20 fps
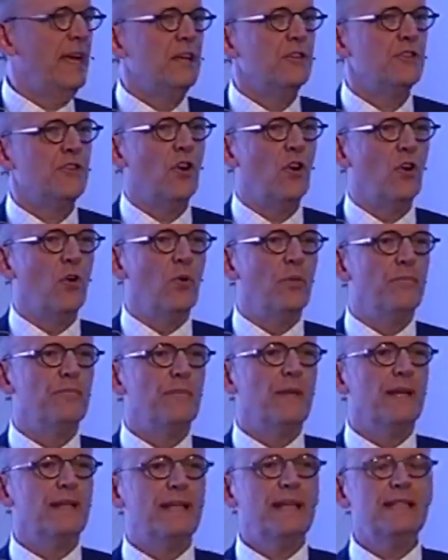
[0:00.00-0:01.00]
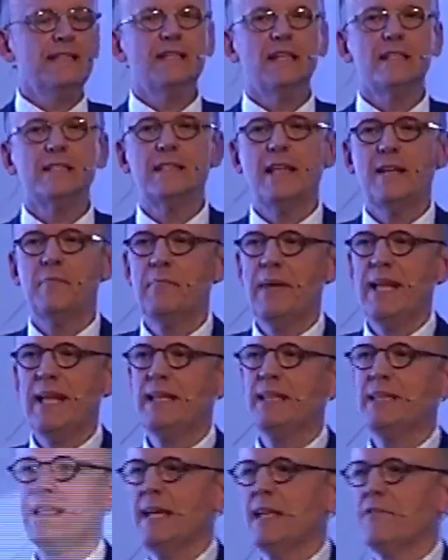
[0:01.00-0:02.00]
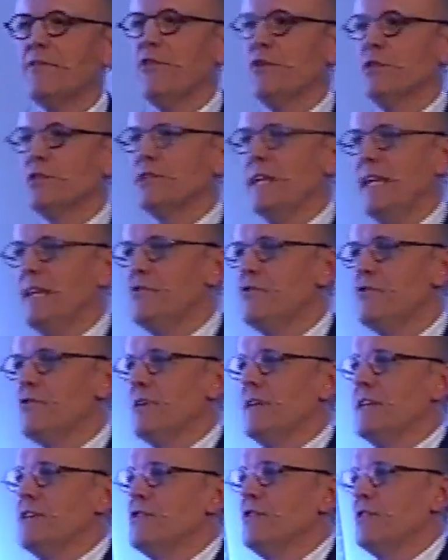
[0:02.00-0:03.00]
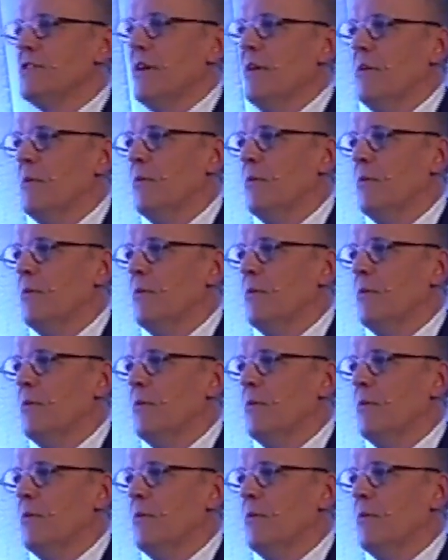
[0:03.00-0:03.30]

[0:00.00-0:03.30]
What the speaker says: So this has then meant that for centuries